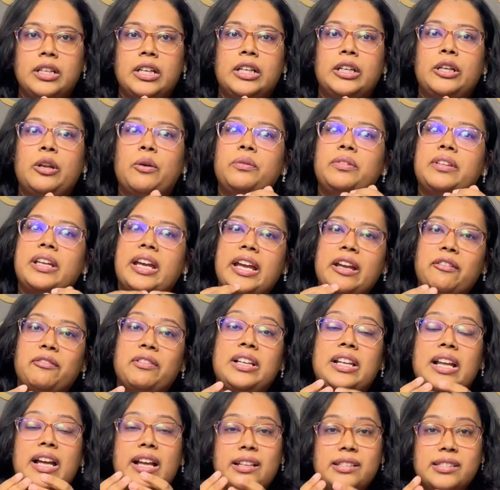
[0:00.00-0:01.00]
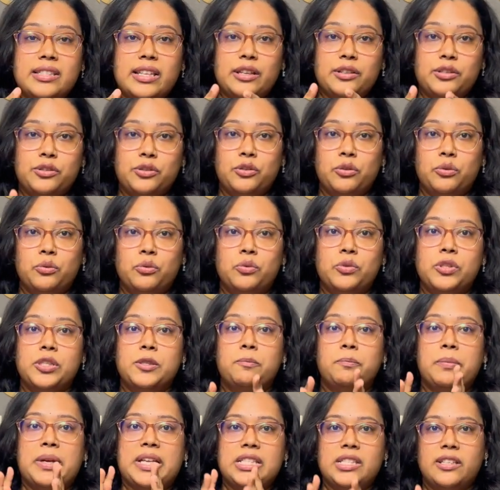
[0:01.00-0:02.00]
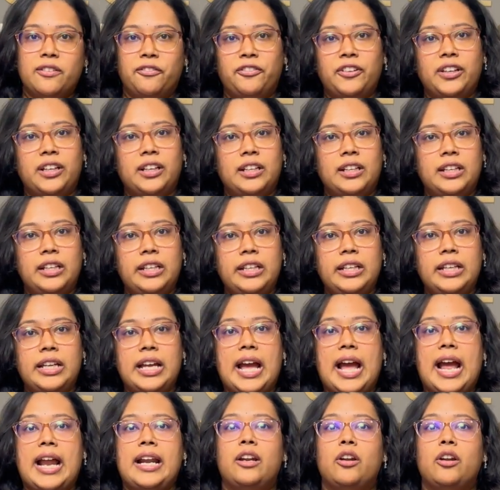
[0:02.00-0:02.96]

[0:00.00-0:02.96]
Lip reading: Now, they will assess you specifically and